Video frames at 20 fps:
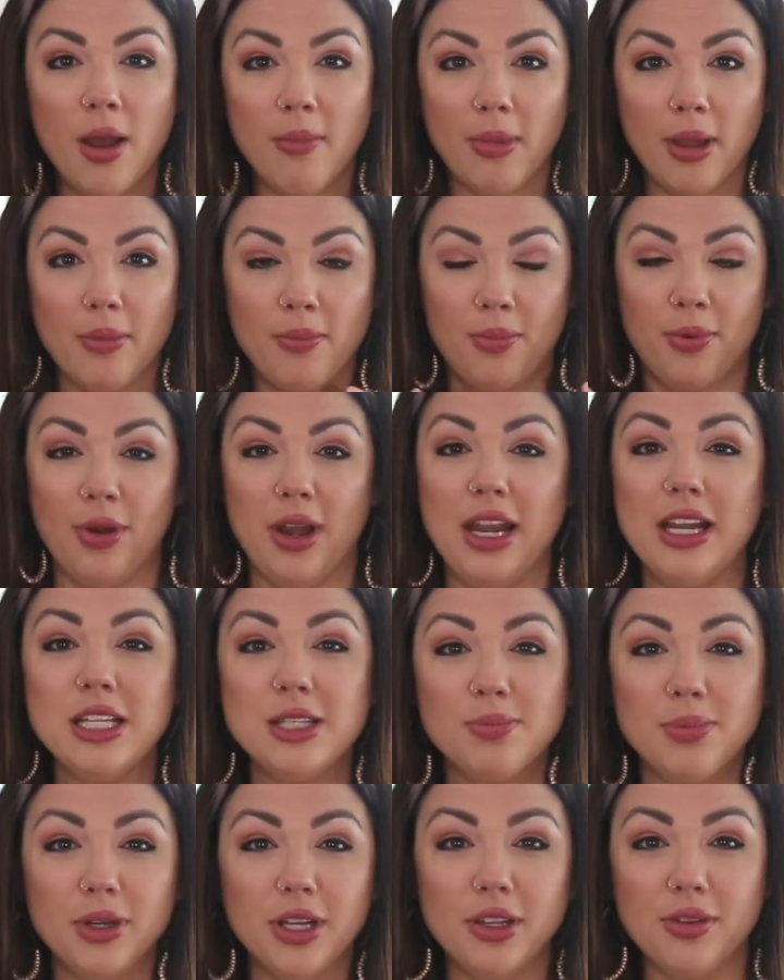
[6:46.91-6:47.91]
My
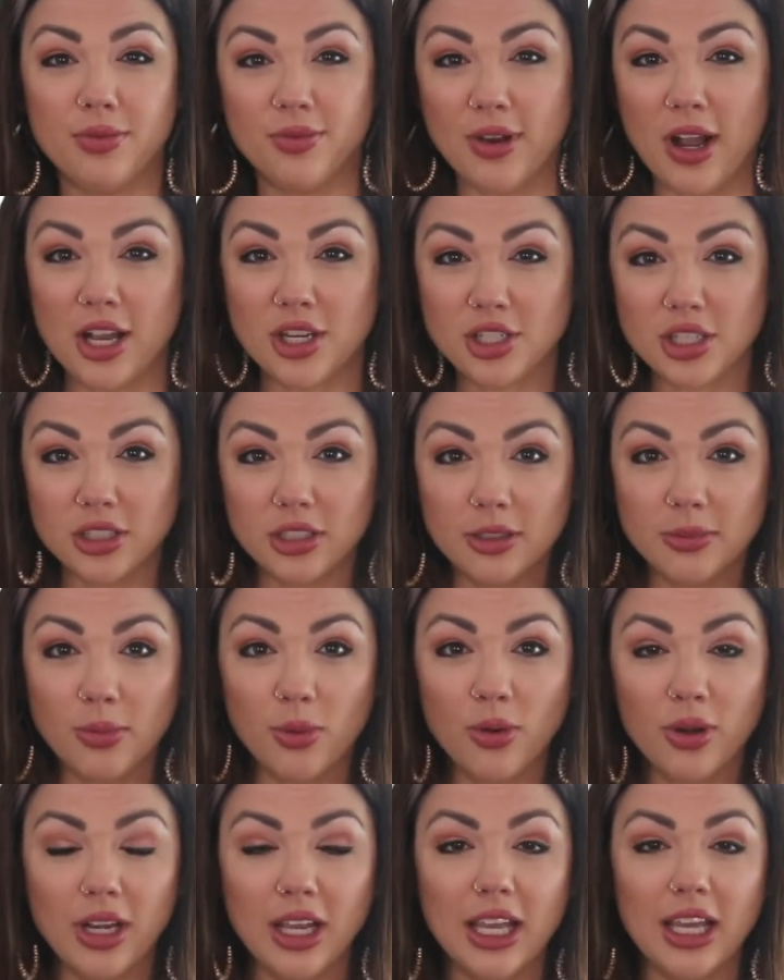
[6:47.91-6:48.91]
brain's pretty fresh in the
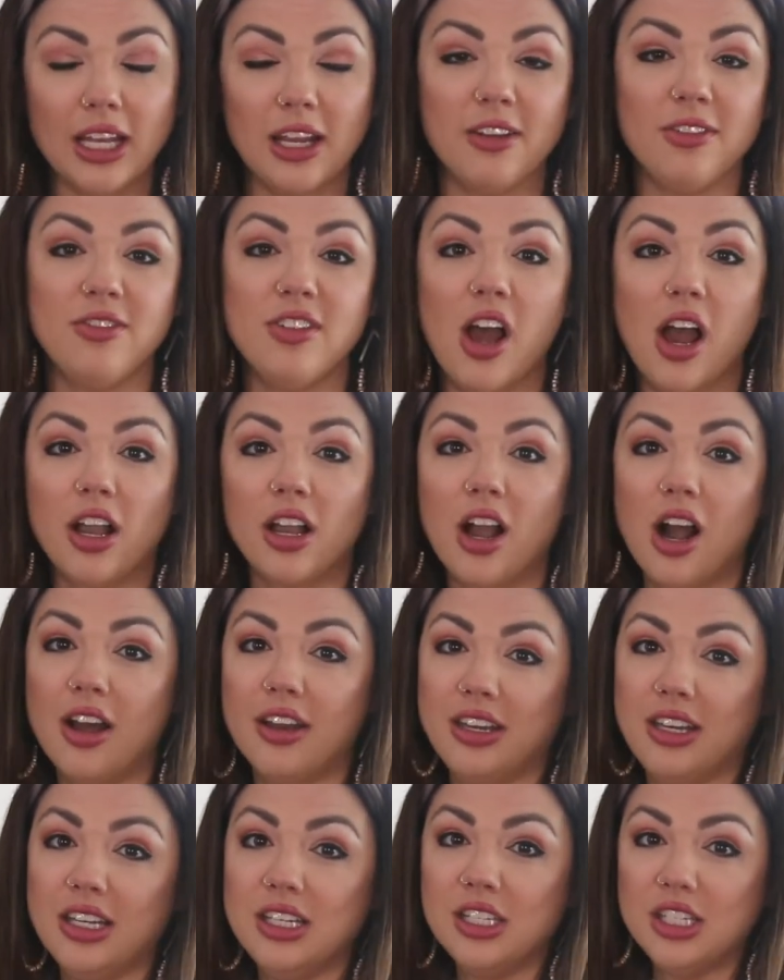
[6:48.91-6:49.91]
morning and I've not
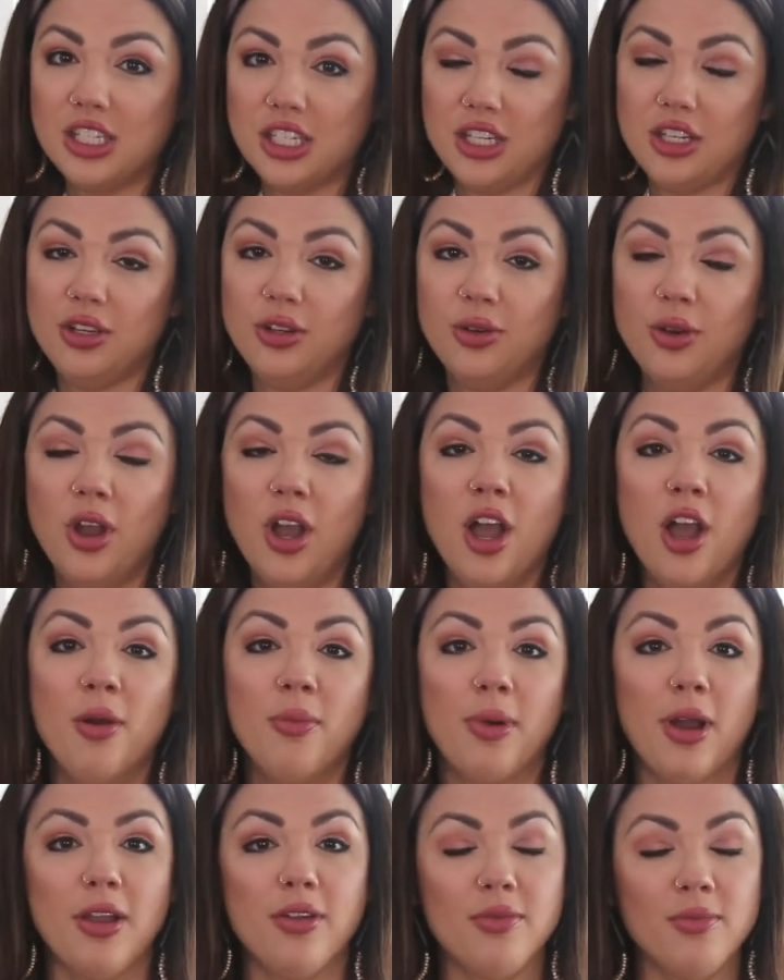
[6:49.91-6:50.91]
gotten into
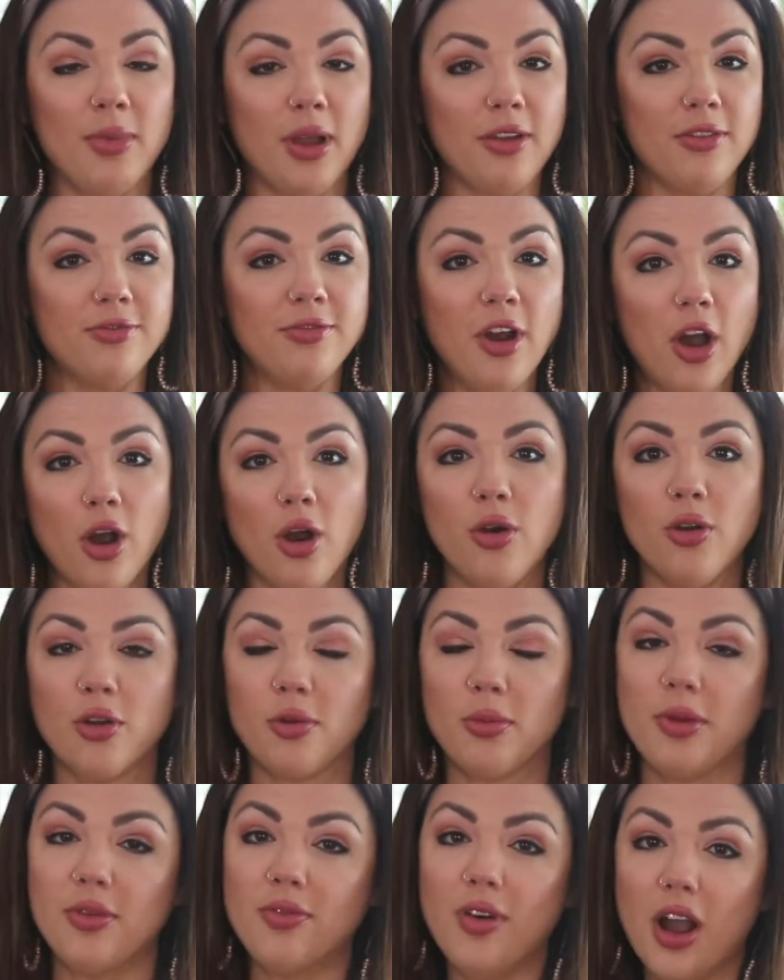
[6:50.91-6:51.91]
my phone or
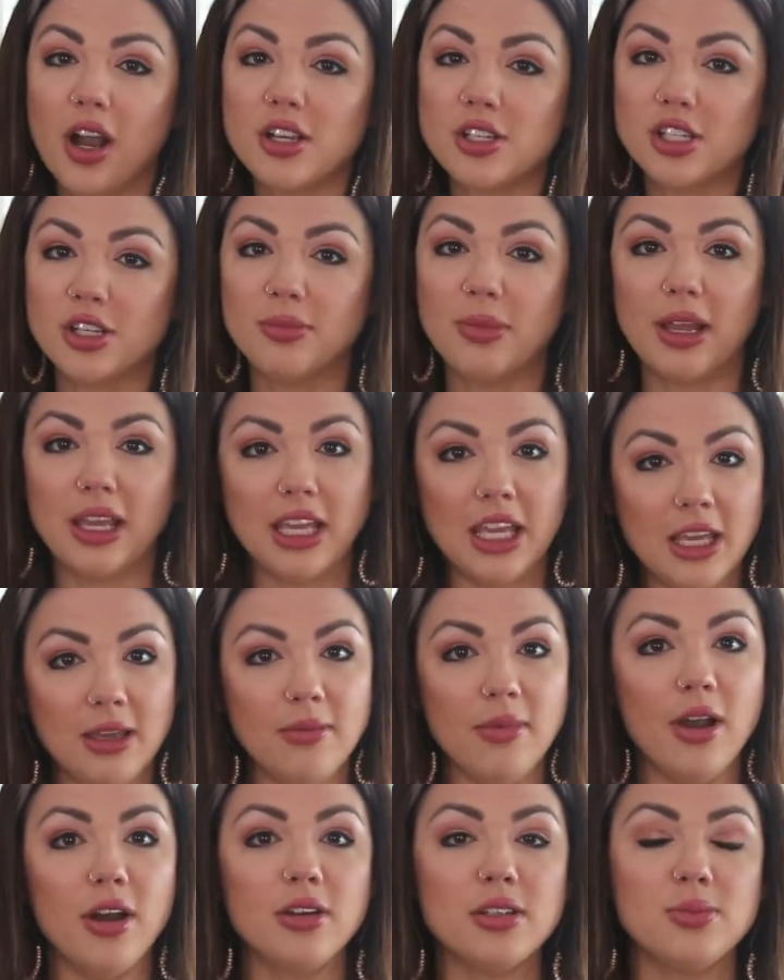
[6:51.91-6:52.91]
my Voxer, my
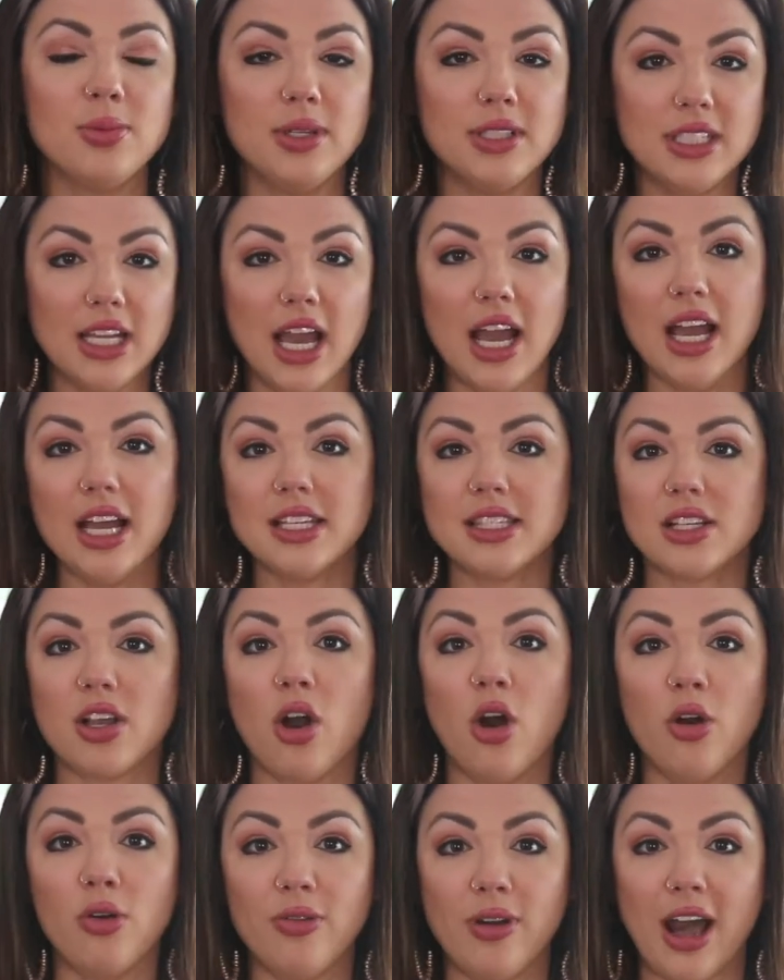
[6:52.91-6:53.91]
emails, my desk,
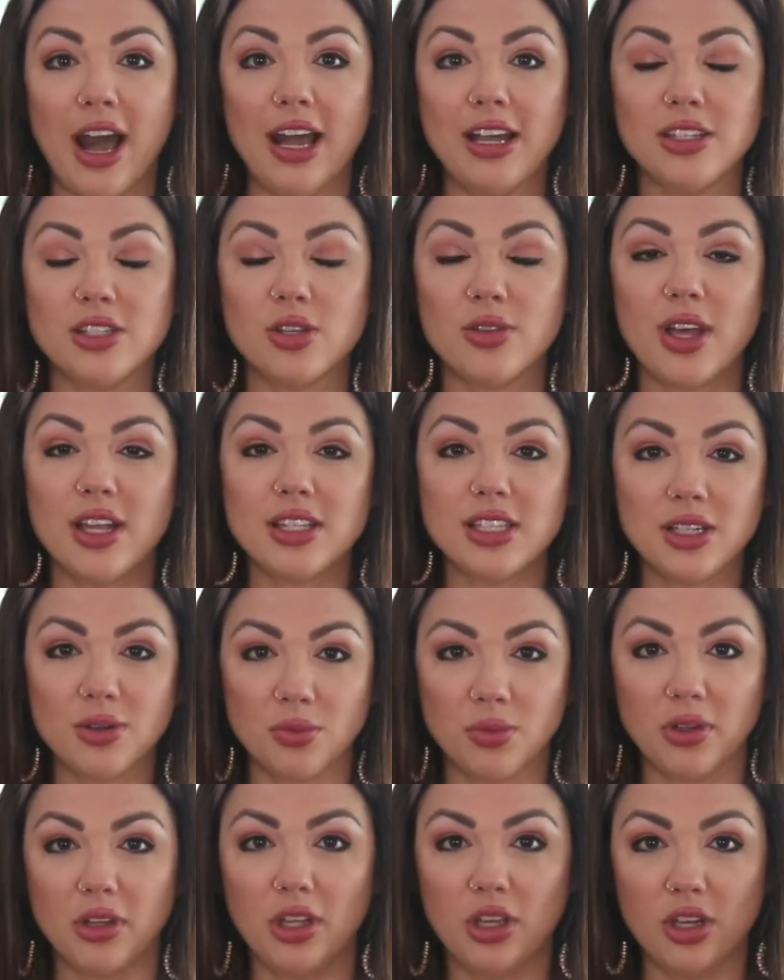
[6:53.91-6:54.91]
all that. So that's a
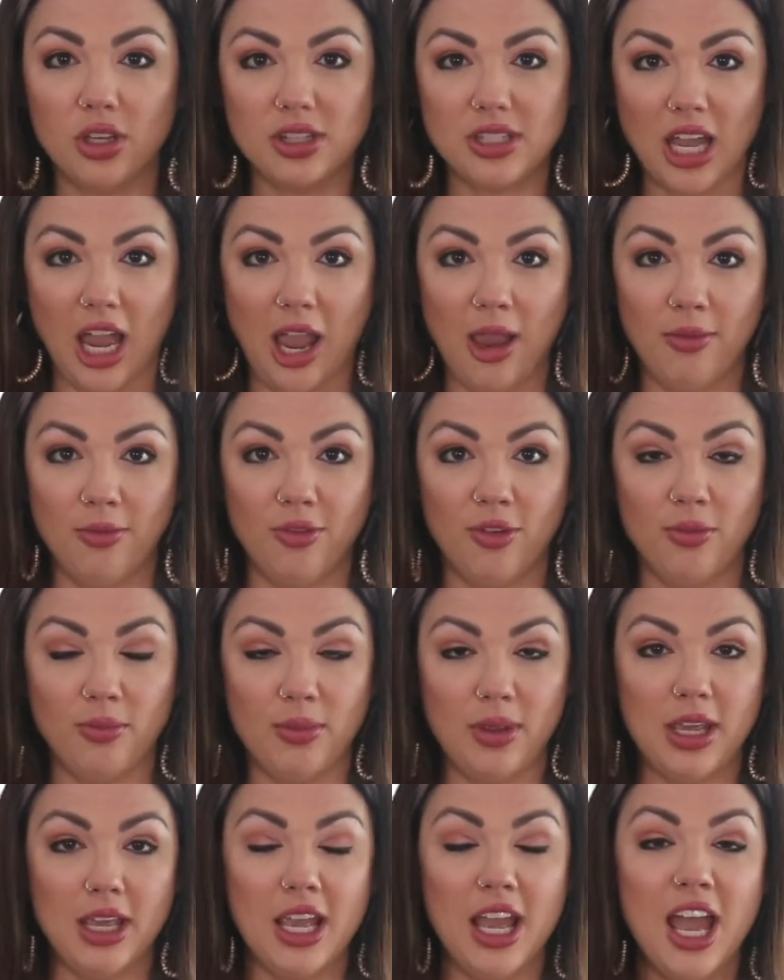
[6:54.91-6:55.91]
really good time for
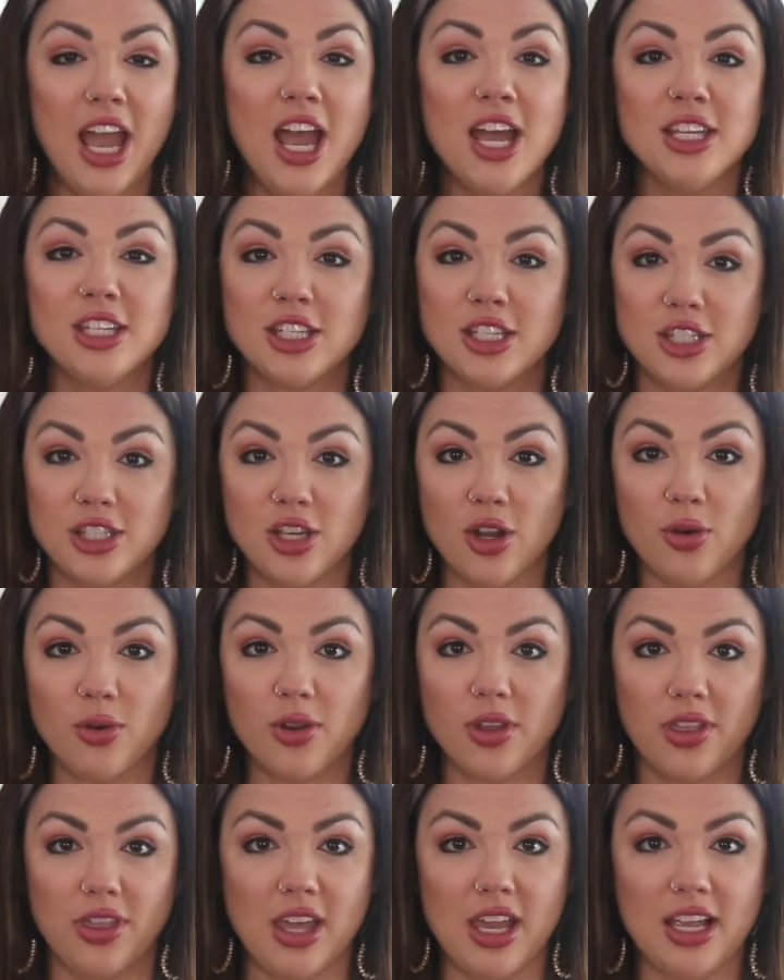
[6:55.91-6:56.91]
me to
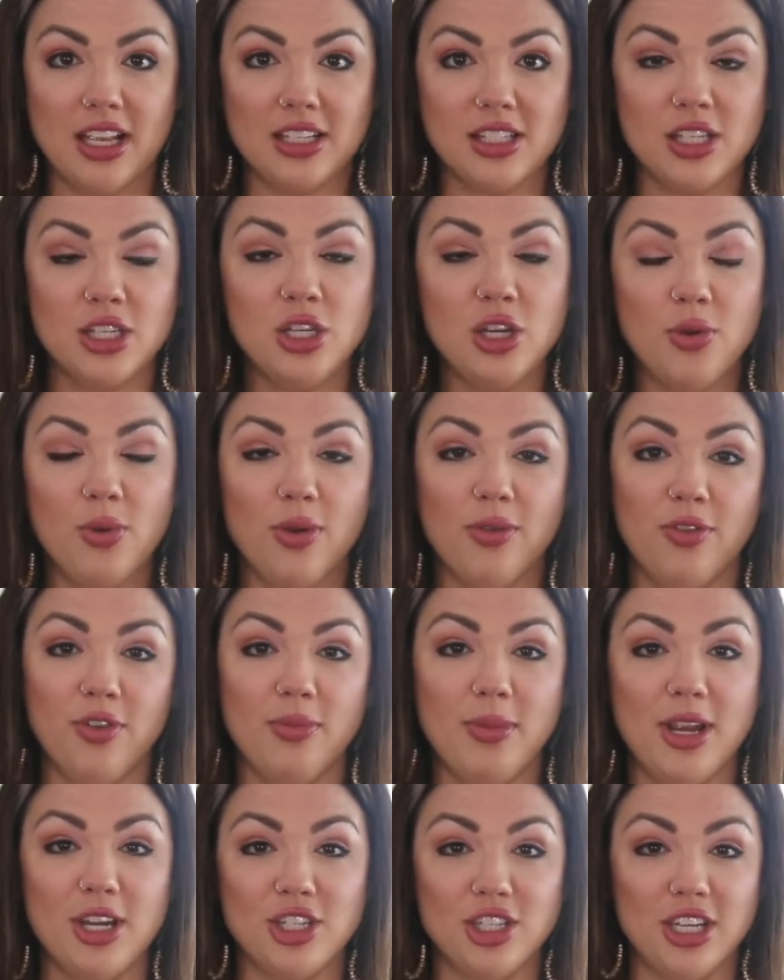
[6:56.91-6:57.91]
soak things, new
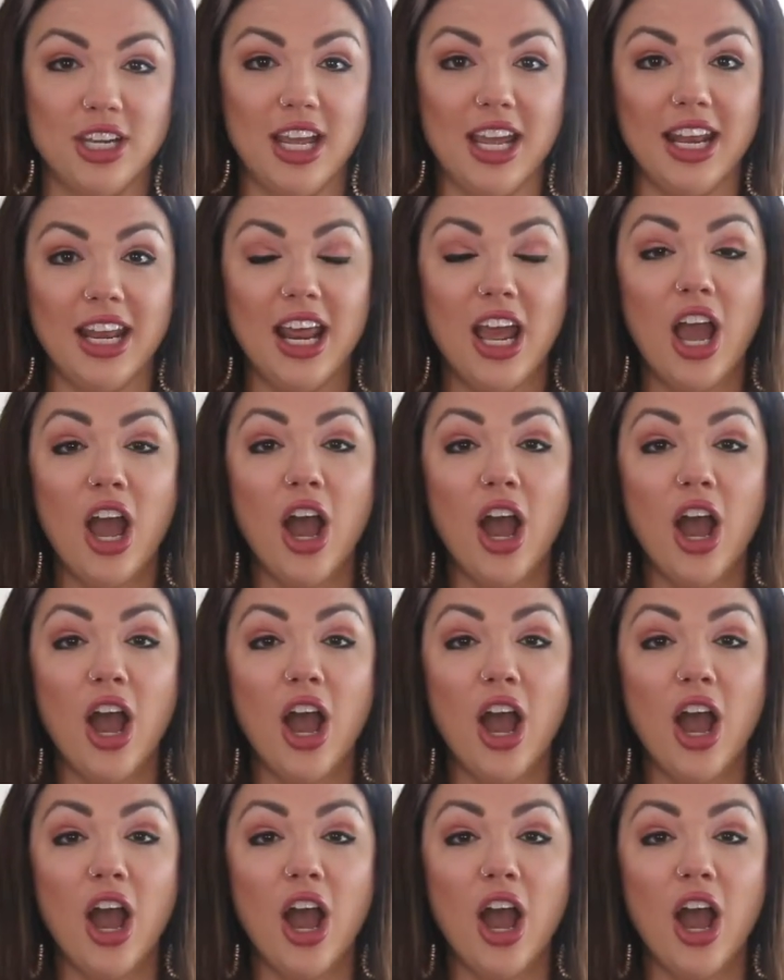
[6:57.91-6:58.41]
information in.